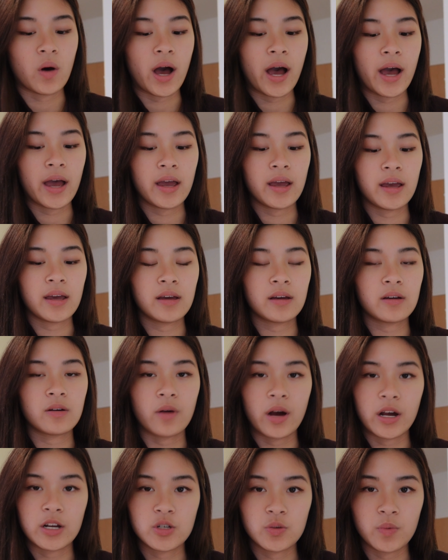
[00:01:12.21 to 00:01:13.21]
I
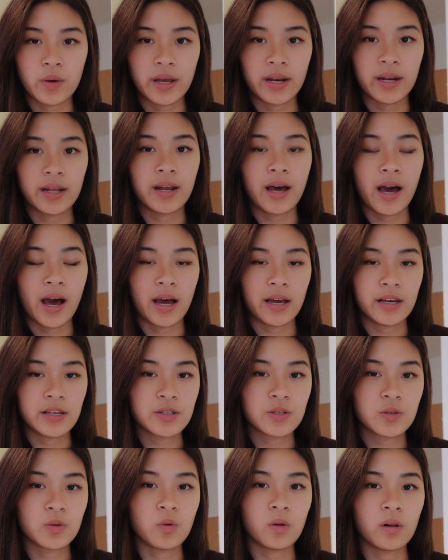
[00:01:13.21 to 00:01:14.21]
graduated high
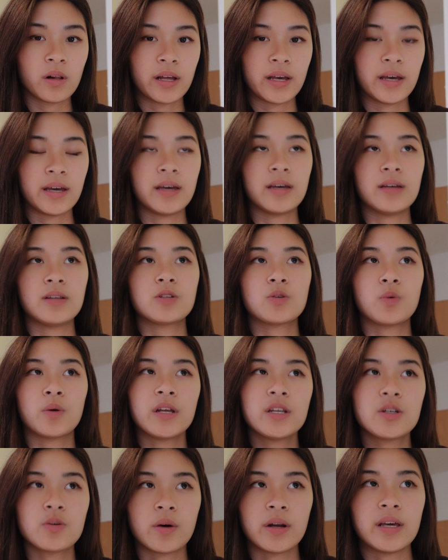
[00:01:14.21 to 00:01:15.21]
school in
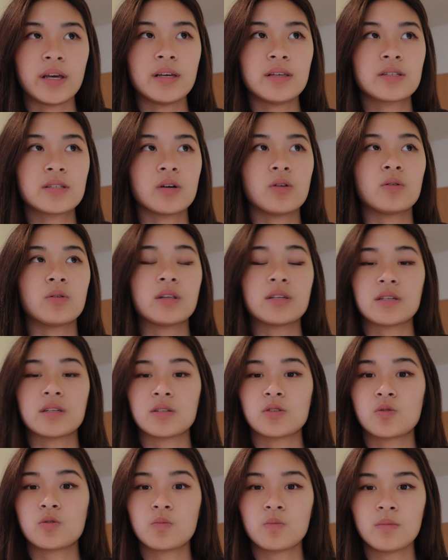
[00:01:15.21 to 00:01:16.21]
2020, so this
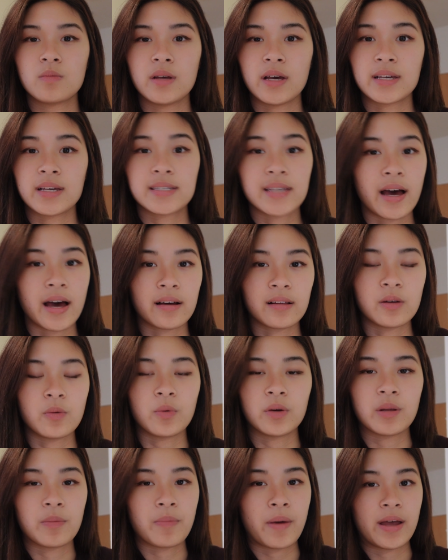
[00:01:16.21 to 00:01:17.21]
is exactly
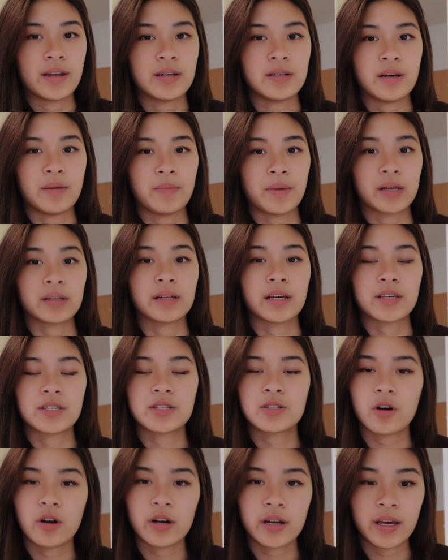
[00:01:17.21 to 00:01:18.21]
when the pandemic
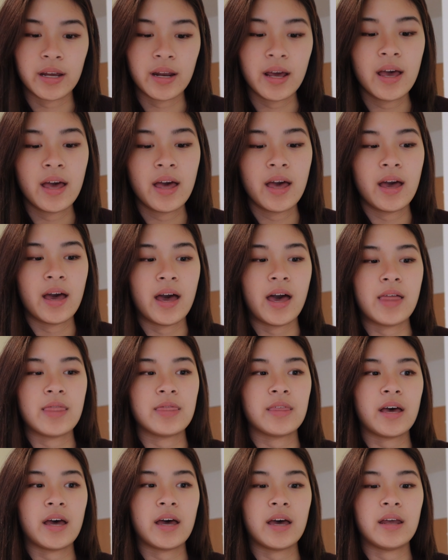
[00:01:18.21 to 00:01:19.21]
started, and
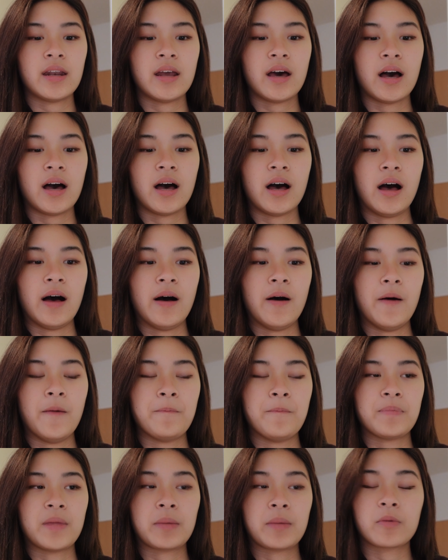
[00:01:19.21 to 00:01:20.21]
then
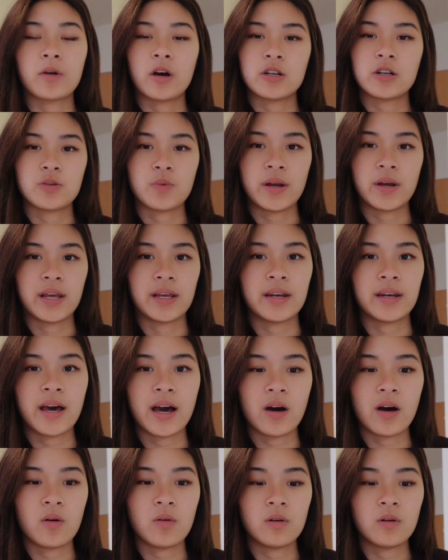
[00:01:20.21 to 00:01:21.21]
I'm graduating
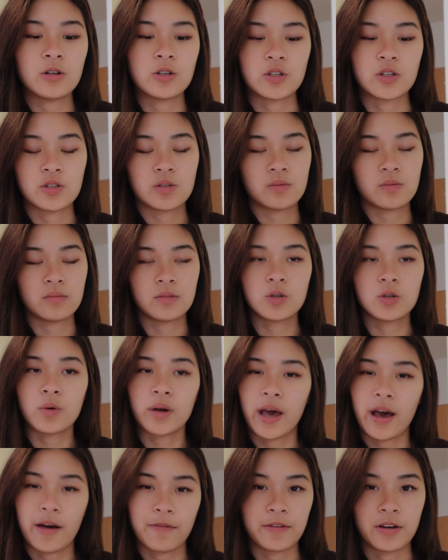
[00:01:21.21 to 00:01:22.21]
now, just
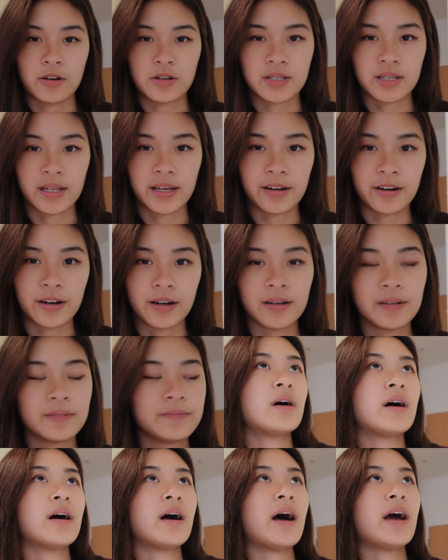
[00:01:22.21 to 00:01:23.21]
2.5 years later.
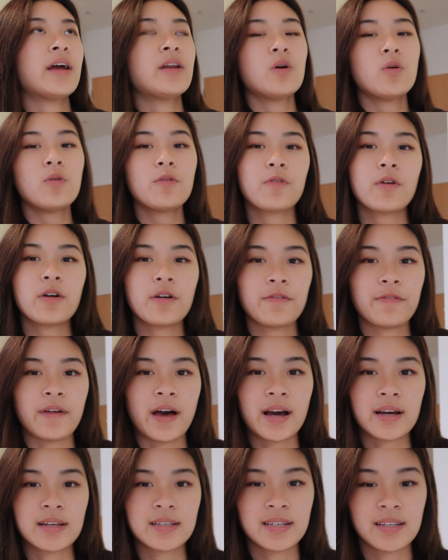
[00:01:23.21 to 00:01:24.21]
I know for a
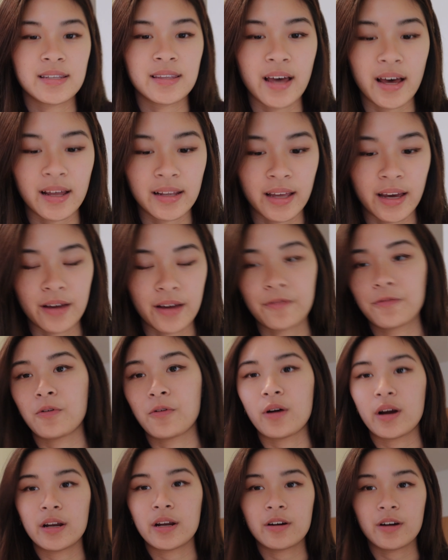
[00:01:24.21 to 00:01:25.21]
fact that
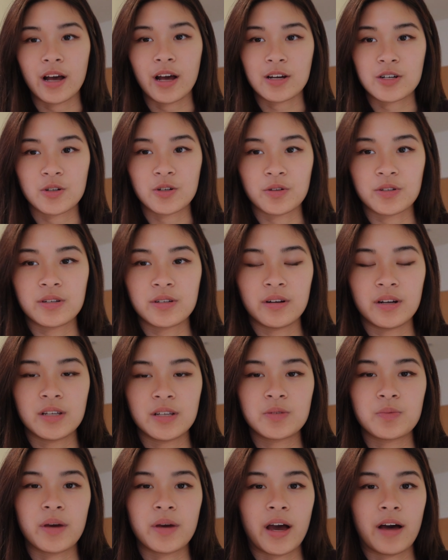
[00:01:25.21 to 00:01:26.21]
for international
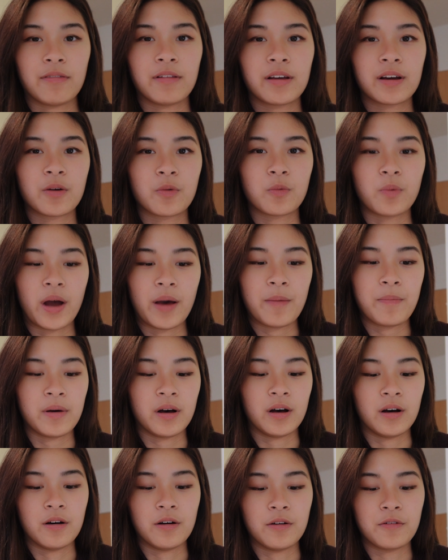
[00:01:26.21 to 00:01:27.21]
students, we have a rep
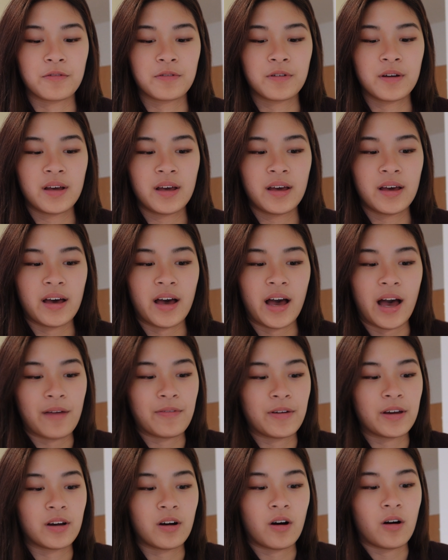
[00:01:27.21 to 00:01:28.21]
of
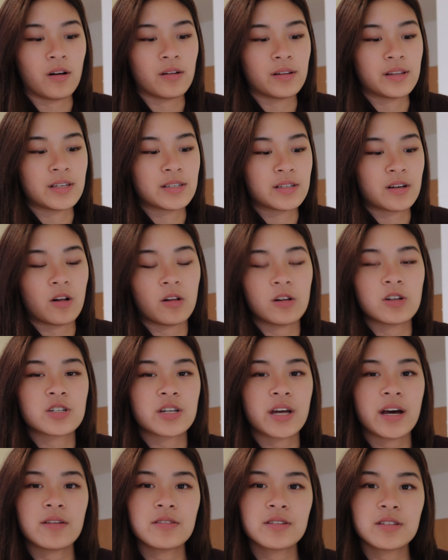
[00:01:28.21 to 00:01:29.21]
having all of these college
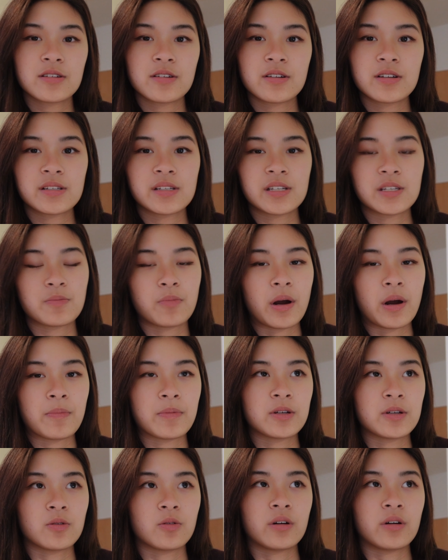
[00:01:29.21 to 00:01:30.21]
counselors, these
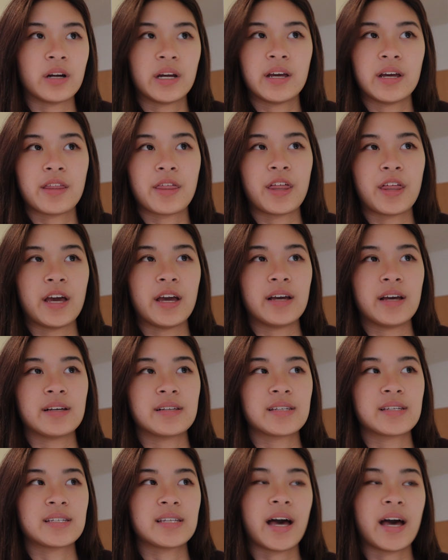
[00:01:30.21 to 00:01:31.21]
preparatory
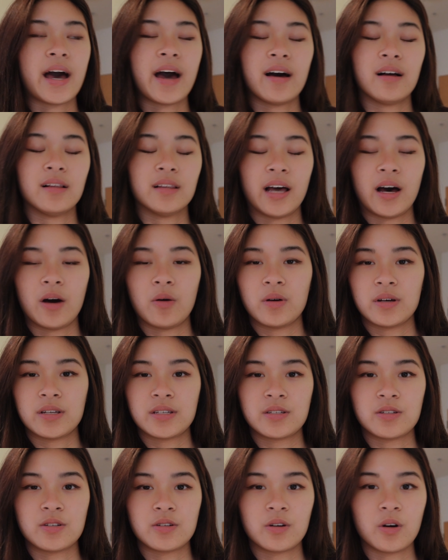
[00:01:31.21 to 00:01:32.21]
things that allow us
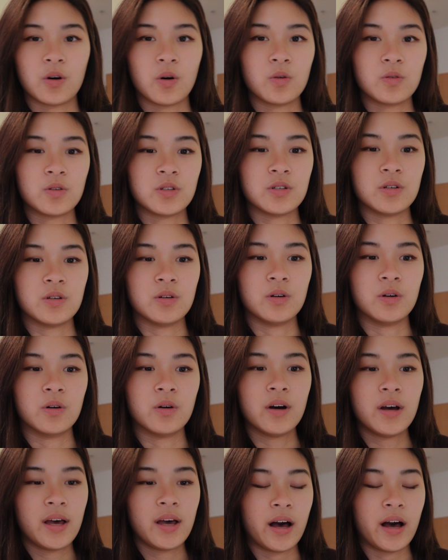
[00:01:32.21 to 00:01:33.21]
to go to
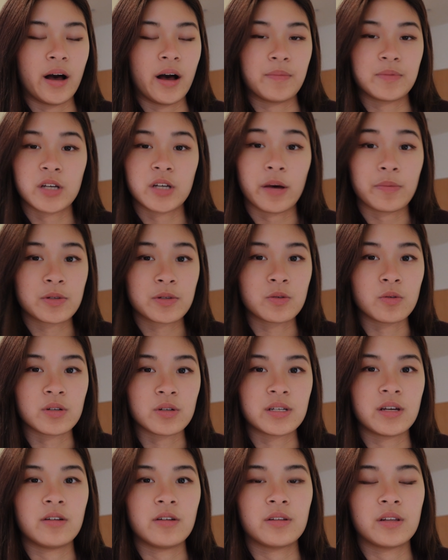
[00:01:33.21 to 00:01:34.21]
top schools
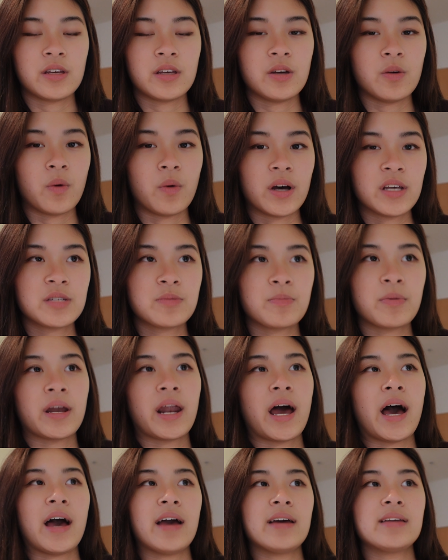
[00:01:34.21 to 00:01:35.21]
here in the US, but
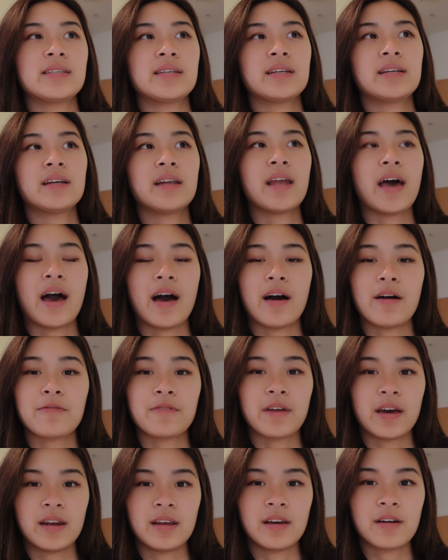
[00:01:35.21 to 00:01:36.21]
I didn't have
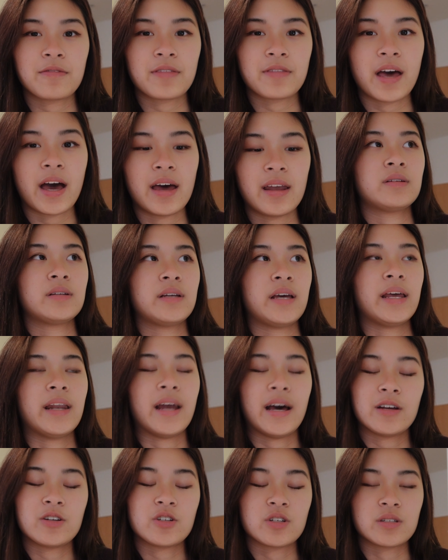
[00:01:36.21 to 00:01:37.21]
any of that, and
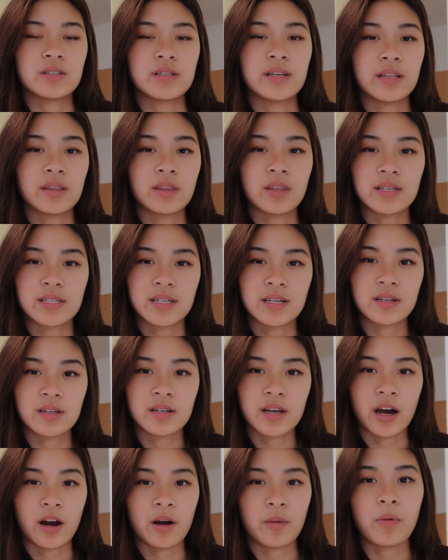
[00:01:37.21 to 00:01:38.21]
I just did this
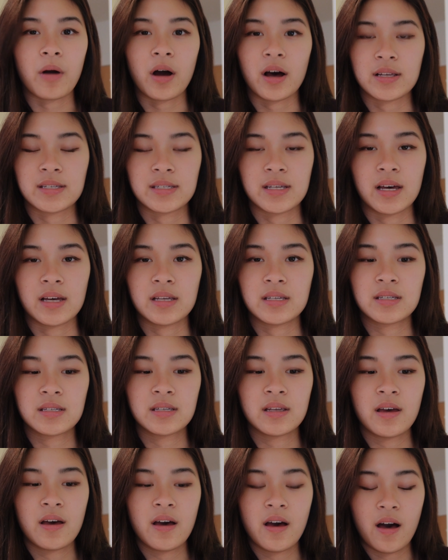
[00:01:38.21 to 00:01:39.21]
entire
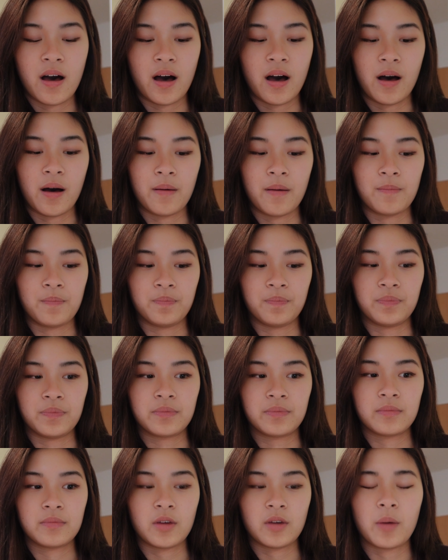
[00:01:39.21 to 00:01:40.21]
process on
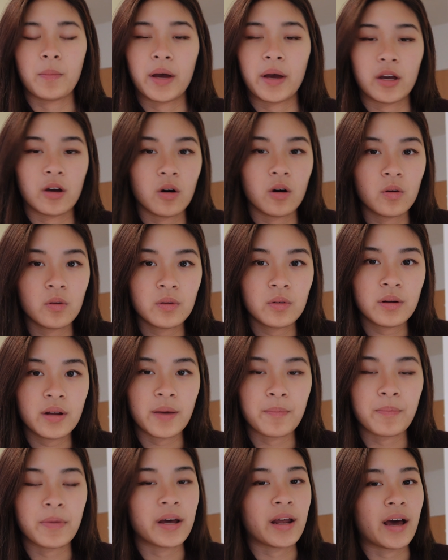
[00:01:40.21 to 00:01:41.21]
my own.
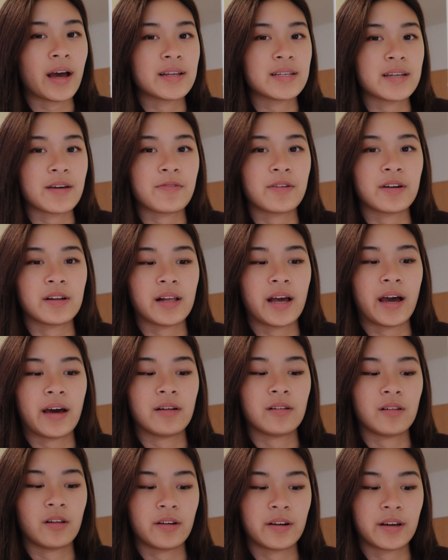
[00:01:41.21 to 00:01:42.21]
But I definitely had
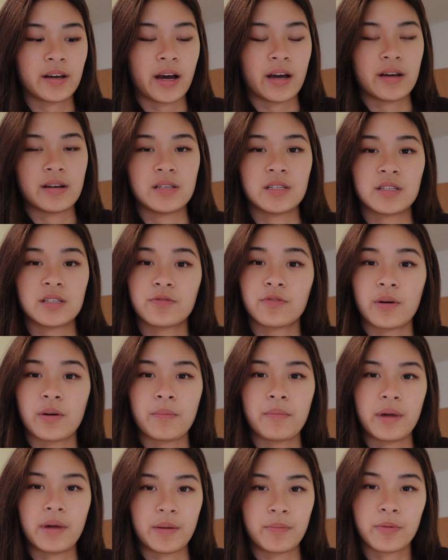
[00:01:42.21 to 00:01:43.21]
a lot of guidance
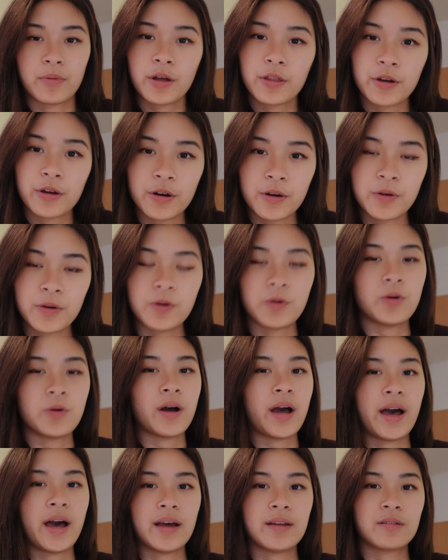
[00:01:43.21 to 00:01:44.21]
from my brother, who
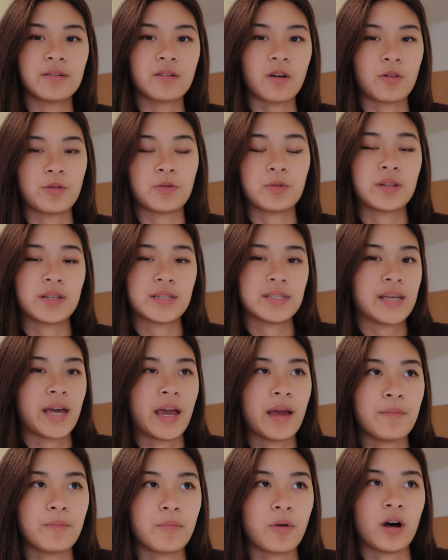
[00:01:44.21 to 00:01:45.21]
had gone through the
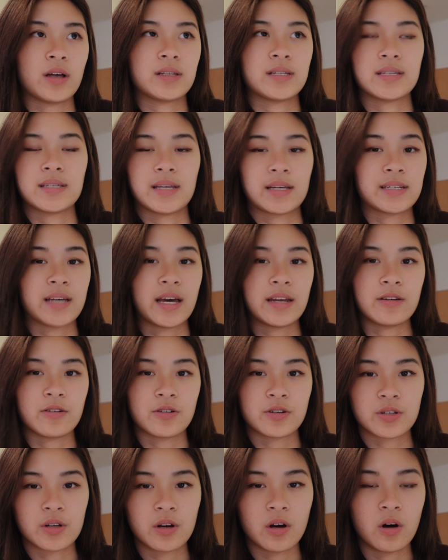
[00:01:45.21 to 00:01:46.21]
same process 10
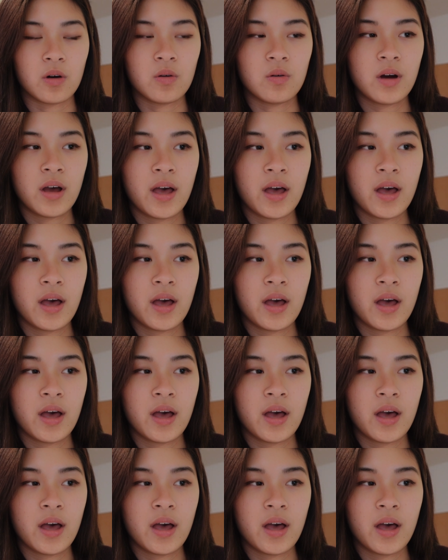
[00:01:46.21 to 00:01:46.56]
years ago.